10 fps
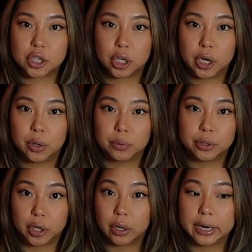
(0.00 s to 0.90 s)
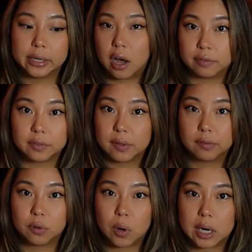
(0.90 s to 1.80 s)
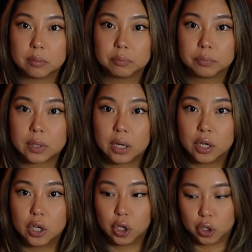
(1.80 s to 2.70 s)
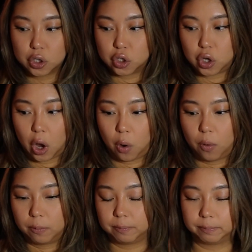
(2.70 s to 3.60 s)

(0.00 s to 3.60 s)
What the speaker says: her own urine off of the floor. So